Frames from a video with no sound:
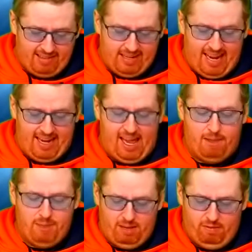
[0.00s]
not
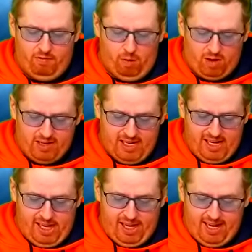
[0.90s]
happened before
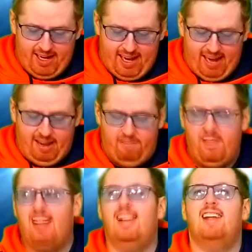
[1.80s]
in
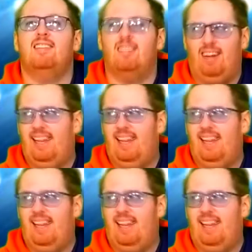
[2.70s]
NFL history.